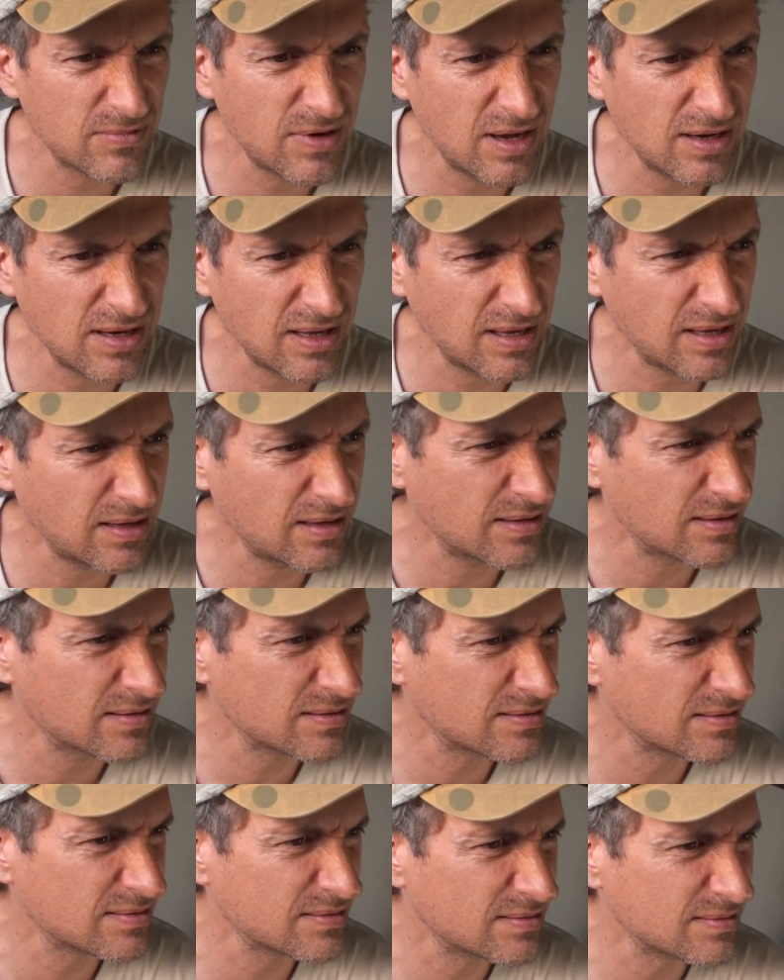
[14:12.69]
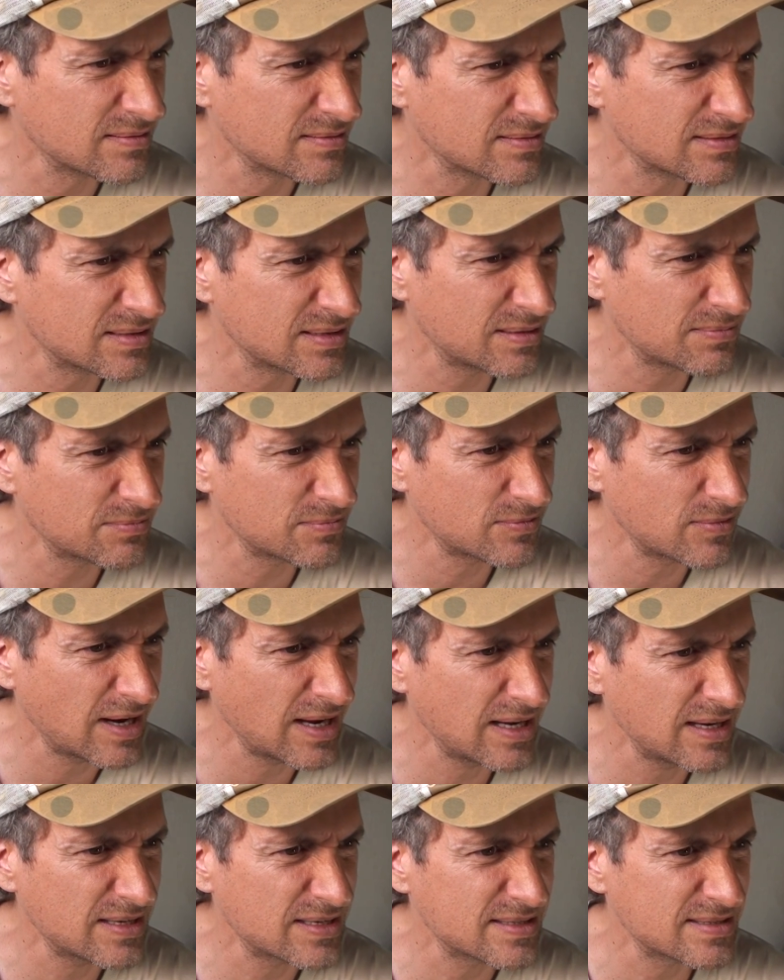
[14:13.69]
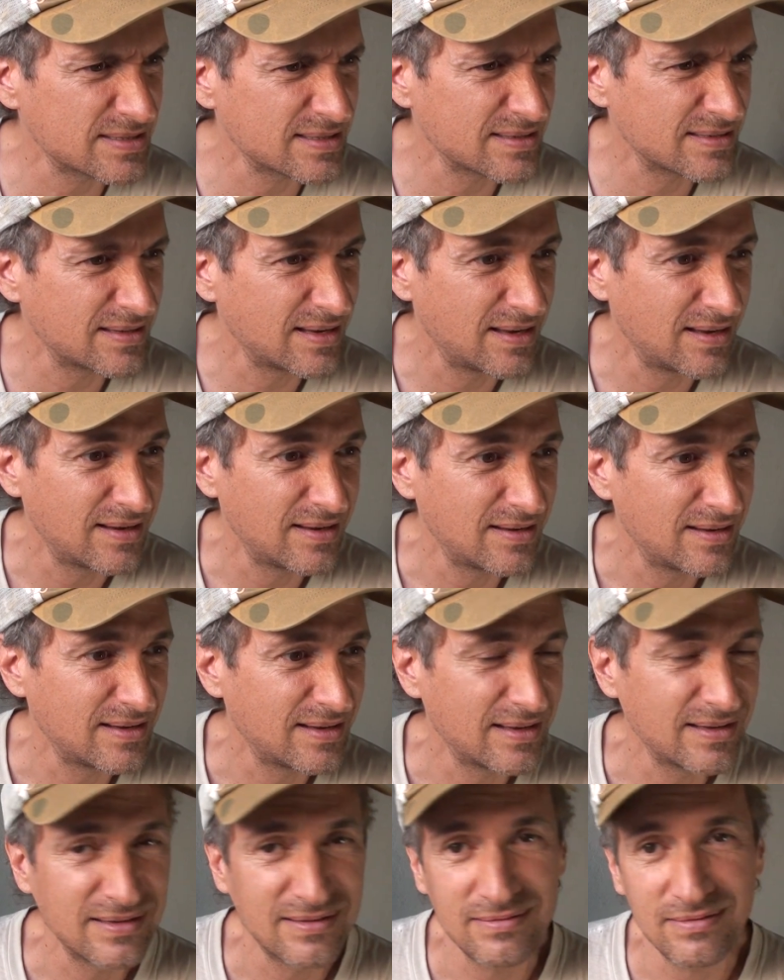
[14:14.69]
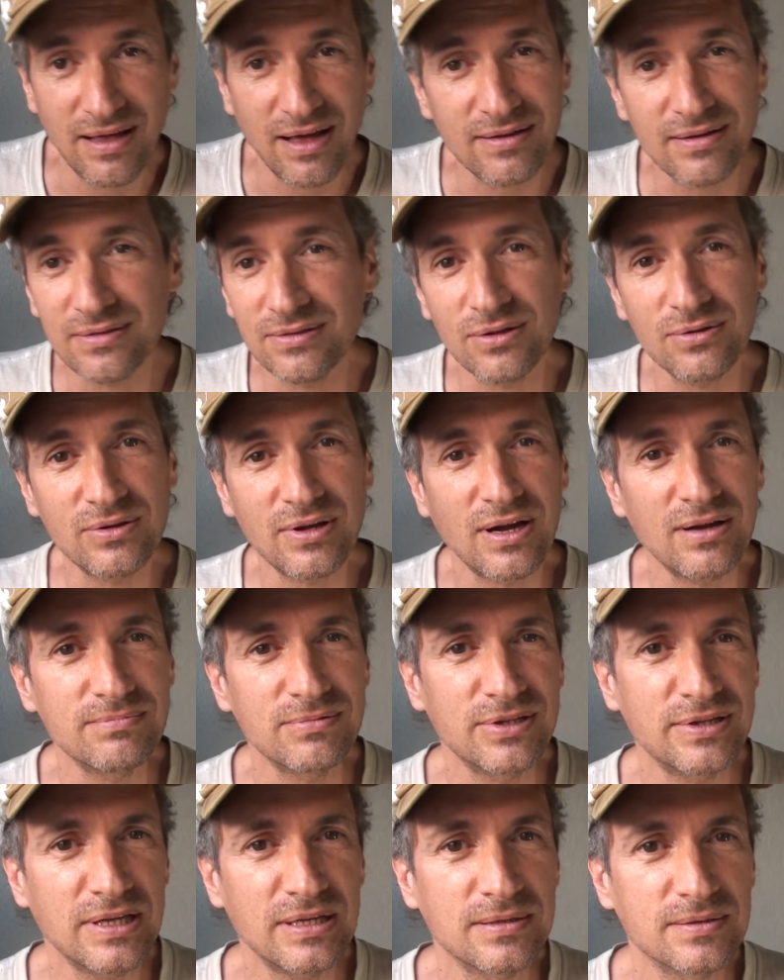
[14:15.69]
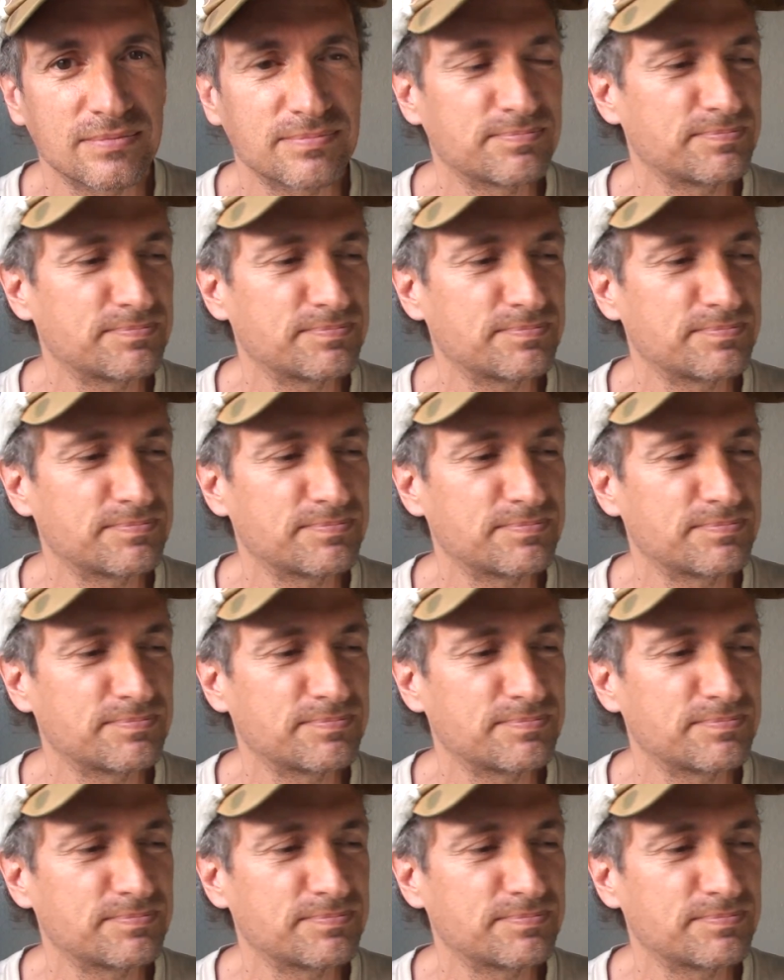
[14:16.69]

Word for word: running some race, not on low carb, you didn't.